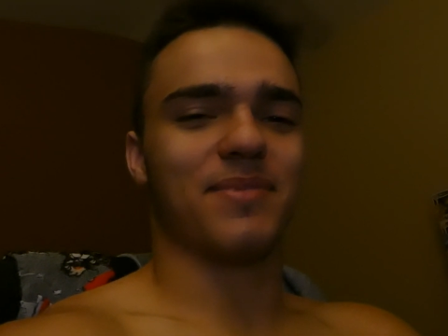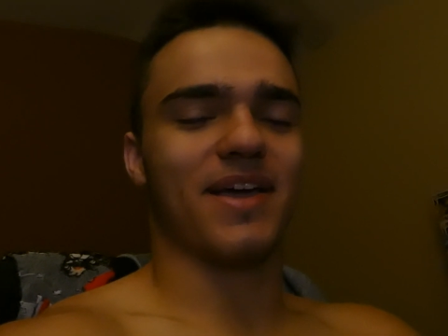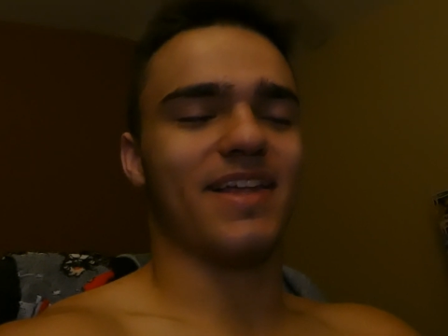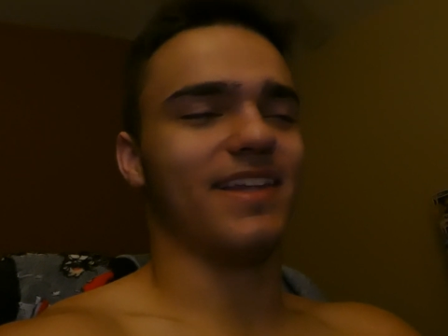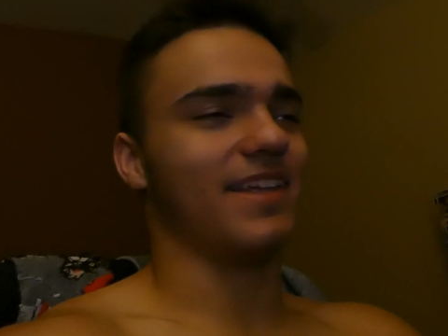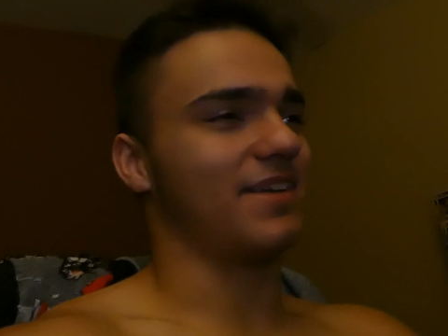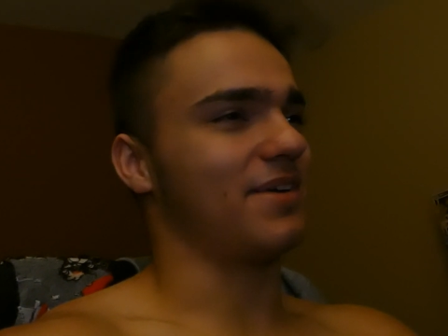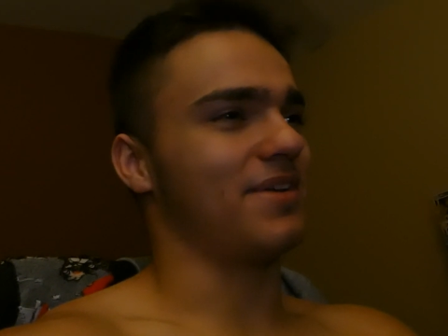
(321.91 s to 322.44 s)
my
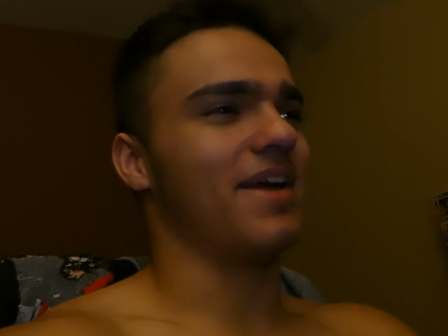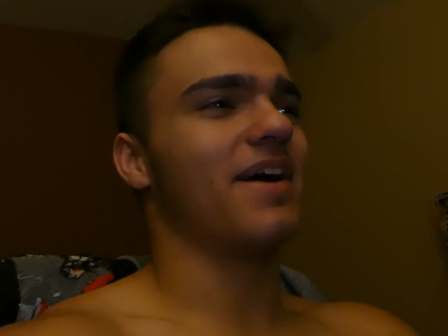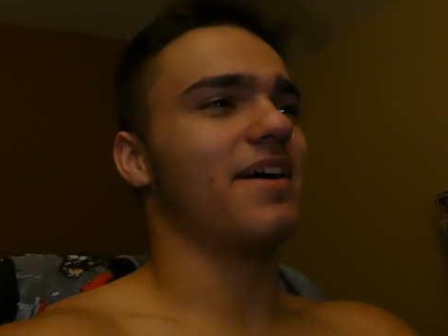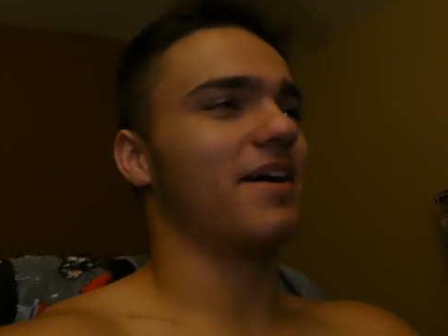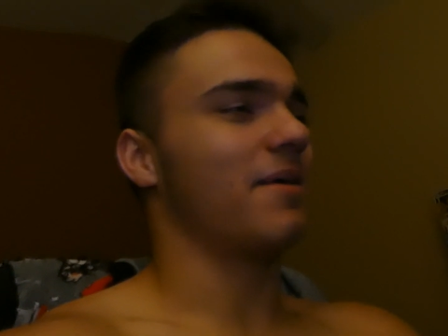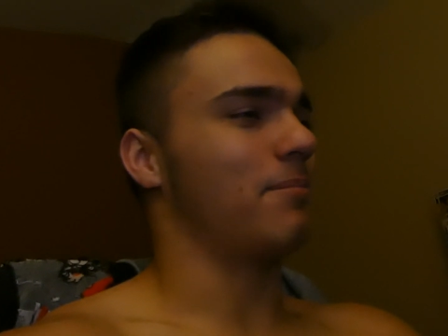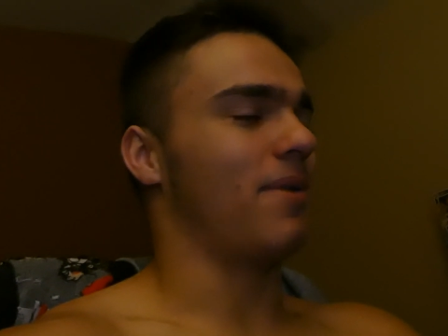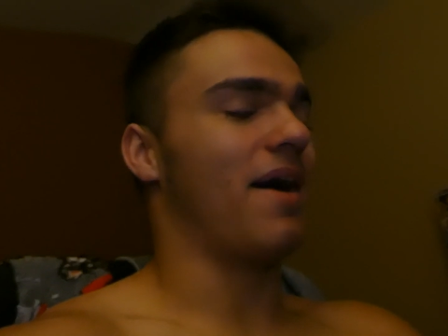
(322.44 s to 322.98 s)
head, like, oh
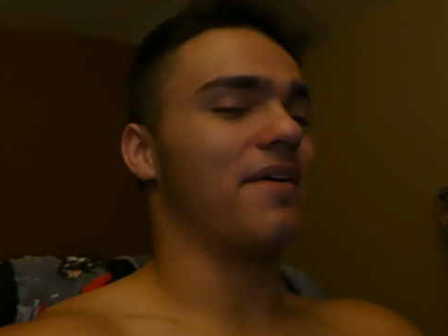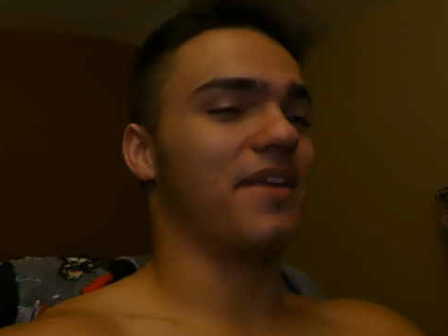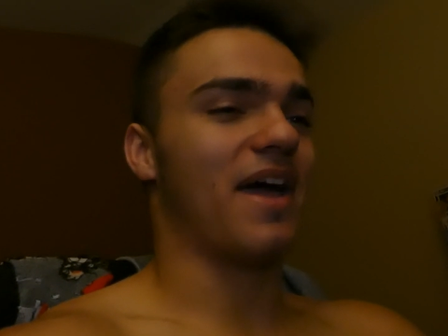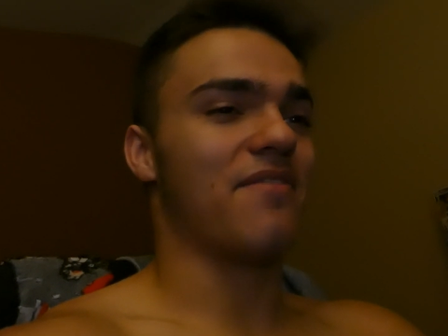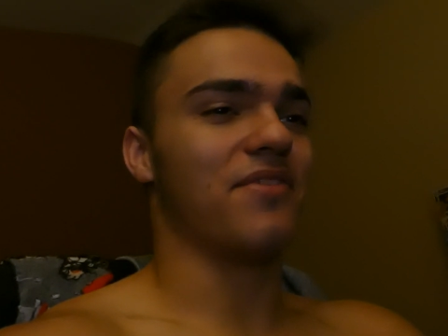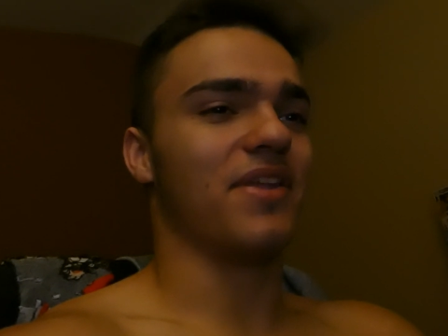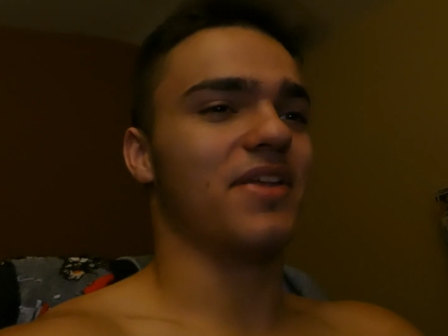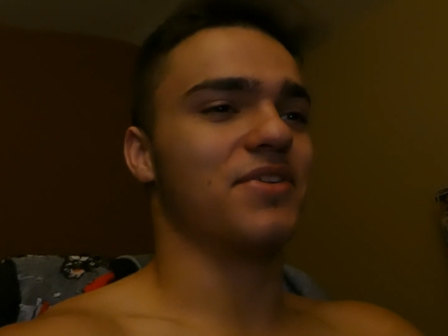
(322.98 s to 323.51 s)
yeah, I'm bound to
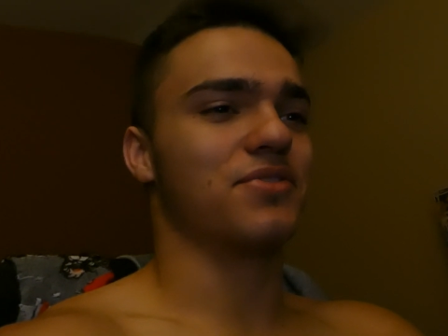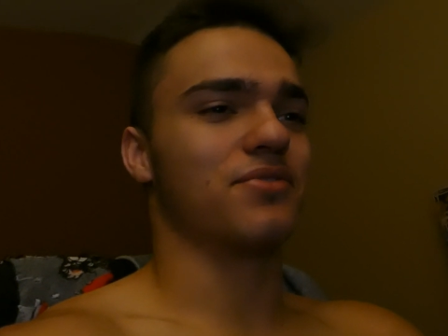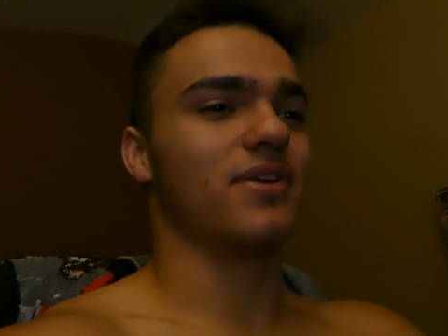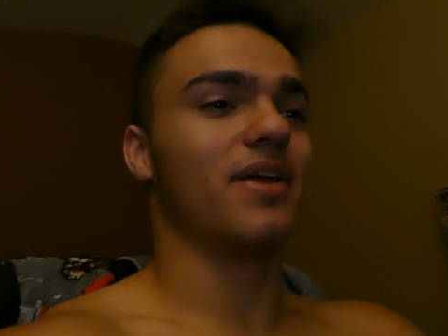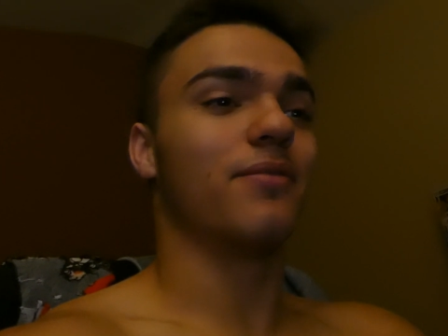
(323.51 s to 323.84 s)
have an injury.